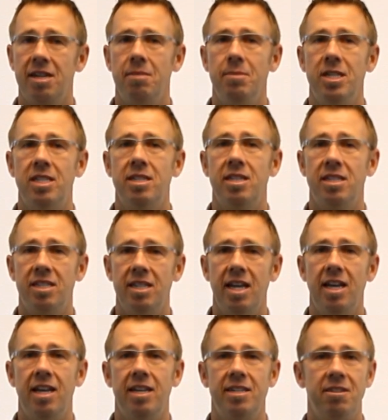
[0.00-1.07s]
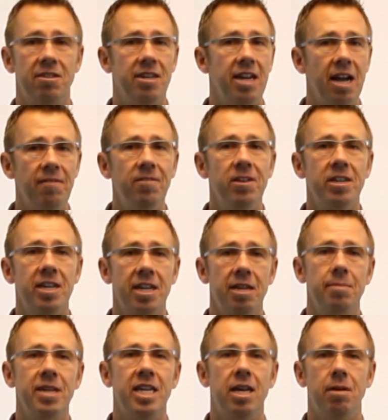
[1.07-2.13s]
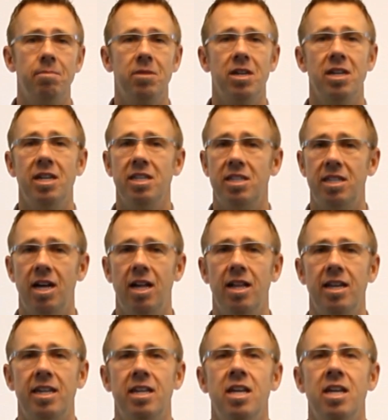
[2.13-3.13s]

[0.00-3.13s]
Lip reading: to miss the sale and you're never going to become good at selling.